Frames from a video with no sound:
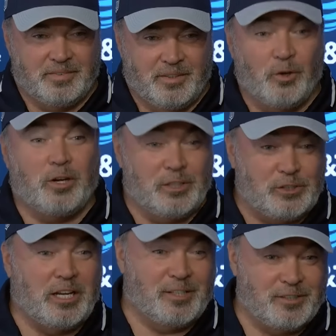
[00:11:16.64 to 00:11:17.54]
He'll get a
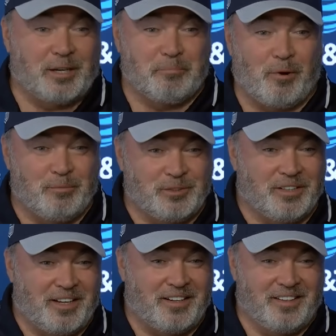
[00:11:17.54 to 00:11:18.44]
chance, I can promise
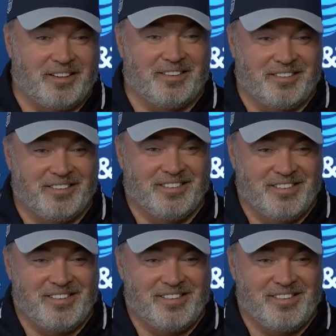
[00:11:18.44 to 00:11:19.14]
you